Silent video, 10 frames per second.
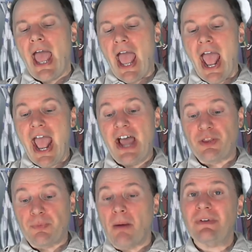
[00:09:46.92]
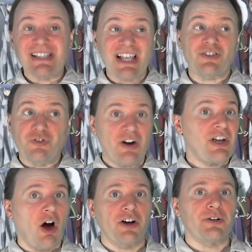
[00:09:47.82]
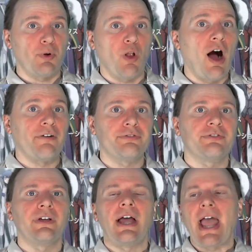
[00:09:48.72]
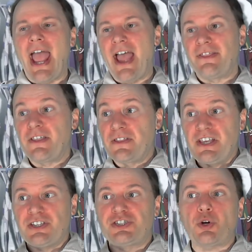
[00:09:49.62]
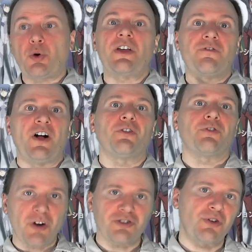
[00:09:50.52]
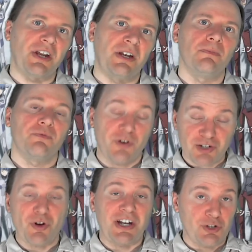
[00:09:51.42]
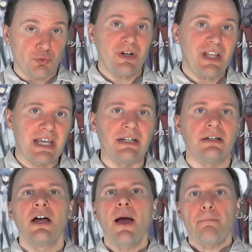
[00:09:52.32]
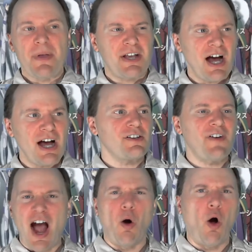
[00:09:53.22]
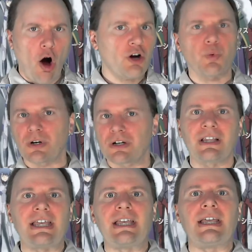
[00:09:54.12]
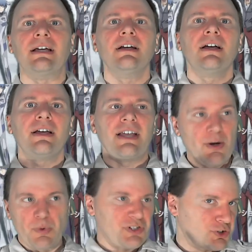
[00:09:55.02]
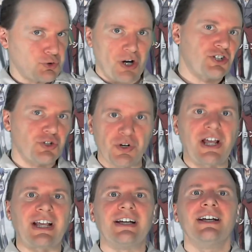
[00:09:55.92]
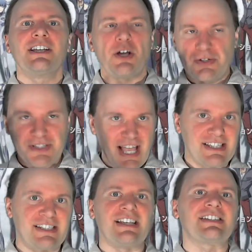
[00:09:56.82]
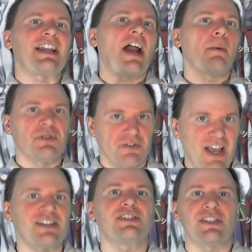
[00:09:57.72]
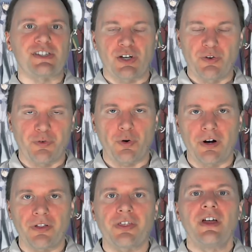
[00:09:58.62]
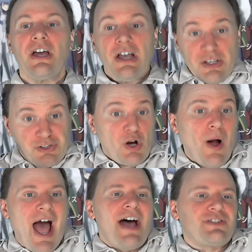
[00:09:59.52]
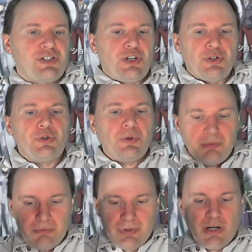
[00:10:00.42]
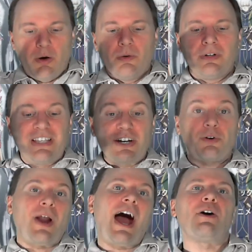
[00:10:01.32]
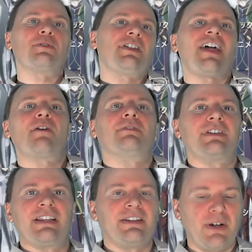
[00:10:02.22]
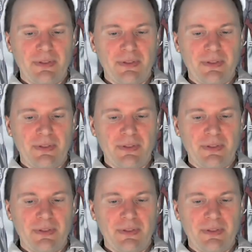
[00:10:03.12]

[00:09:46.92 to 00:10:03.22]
And the problem is that's very hard to pull off. And the story felt frustrating to read because of how awkwardly it was structuring, you know, sentences and observations and so forth, so as to, you know, get around that, you know,